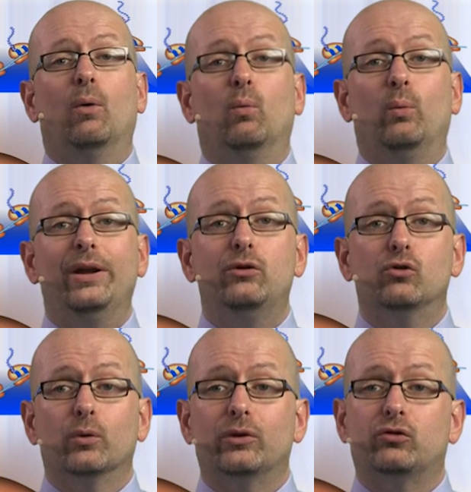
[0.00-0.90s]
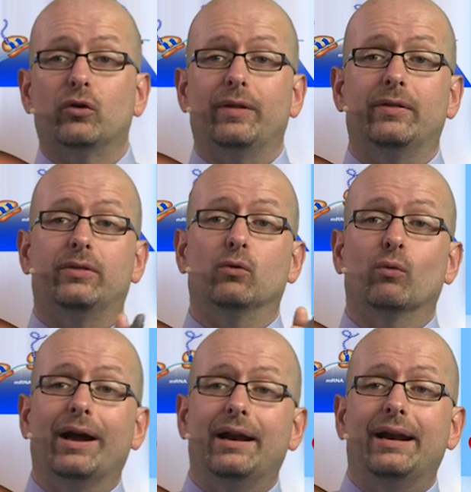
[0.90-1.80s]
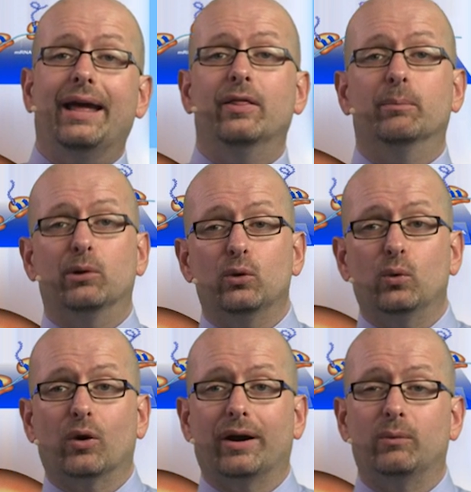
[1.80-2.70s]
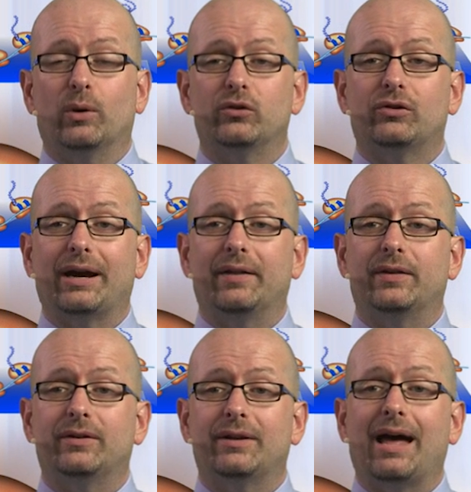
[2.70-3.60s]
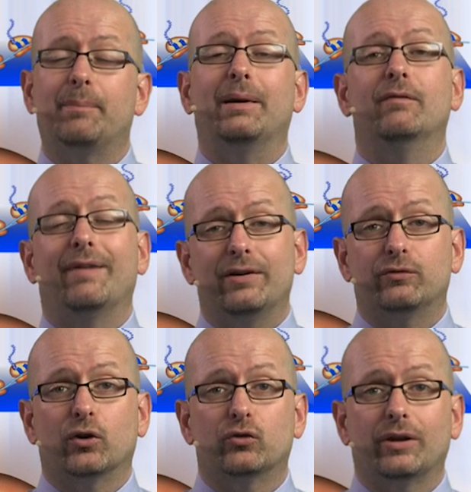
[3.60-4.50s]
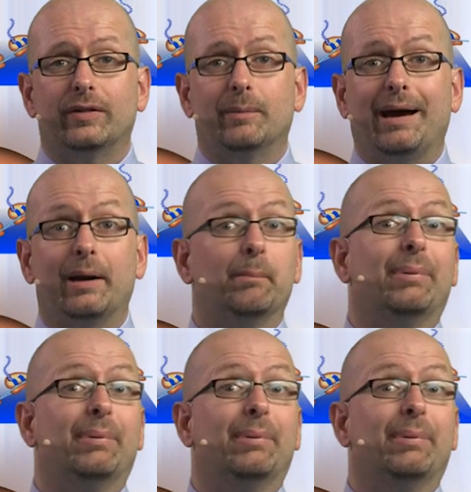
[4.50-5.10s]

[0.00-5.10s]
we drew it so that the red and the blue were on one side at the top and vice versa on the bottom.